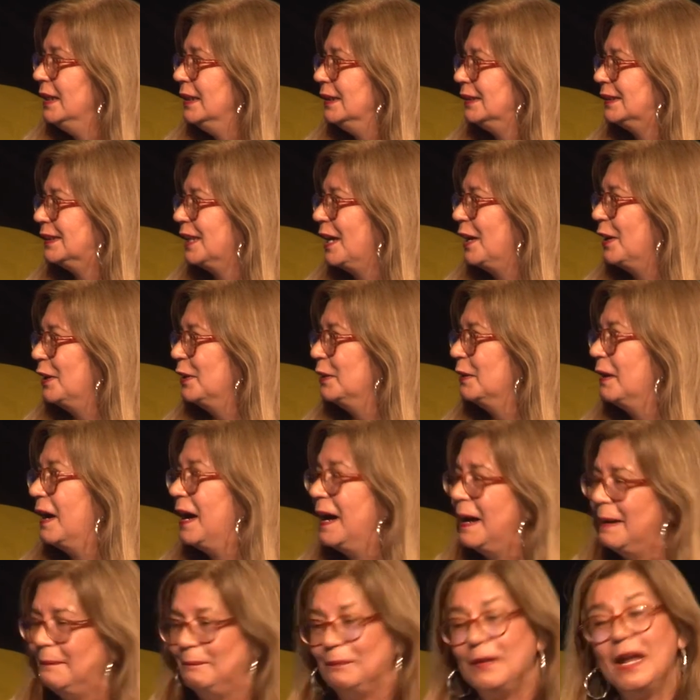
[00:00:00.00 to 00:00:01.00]

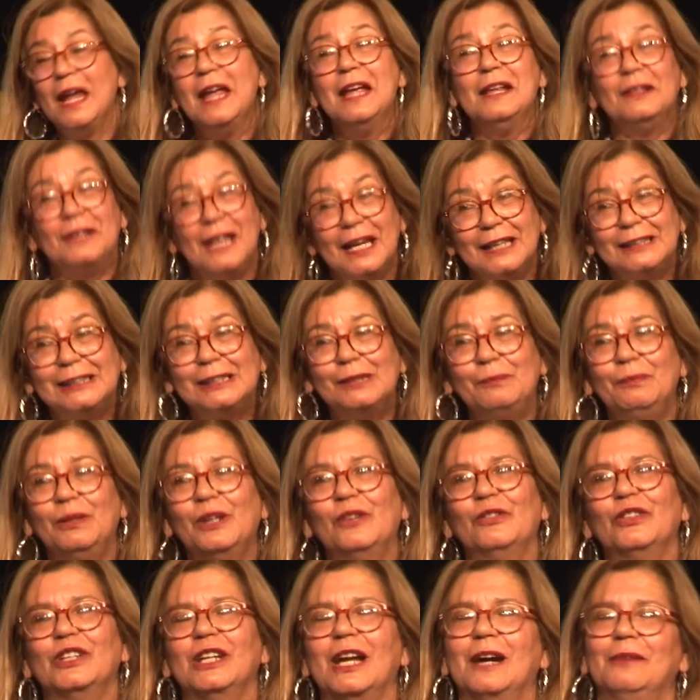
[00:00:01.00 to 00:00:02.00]
So that's a
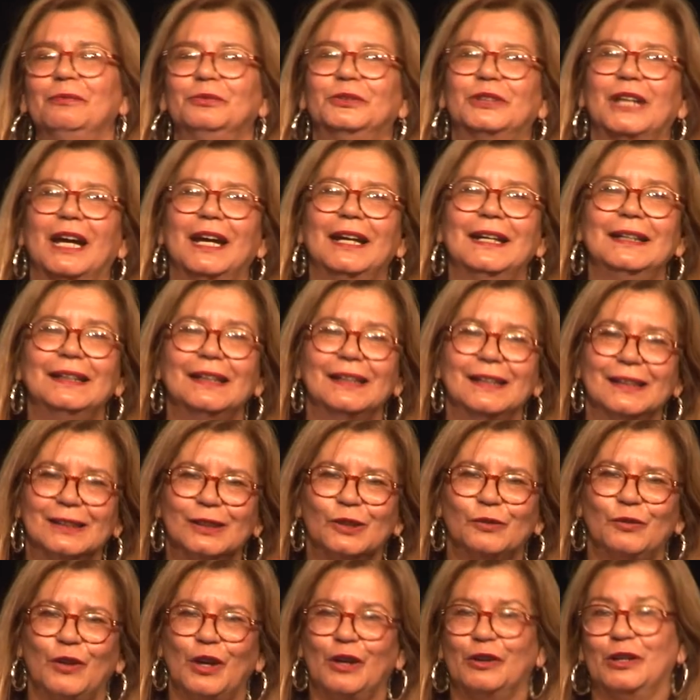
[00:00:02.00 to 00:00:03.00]
bit of an update.
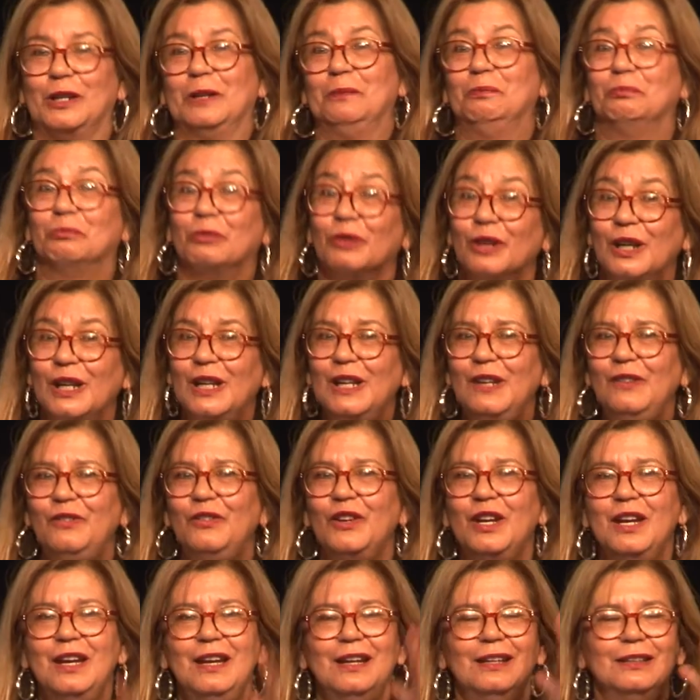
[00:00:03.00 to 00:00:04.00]
It's very brief.
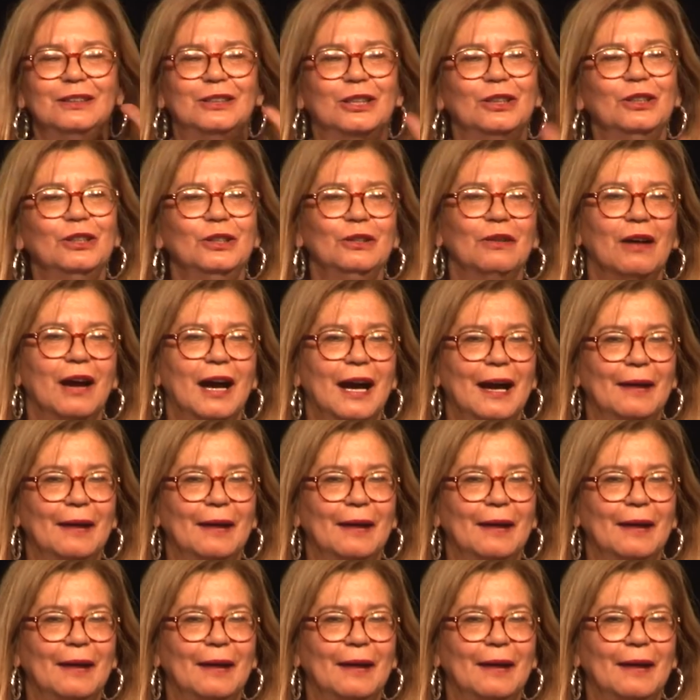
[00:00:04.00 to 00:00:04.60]
Do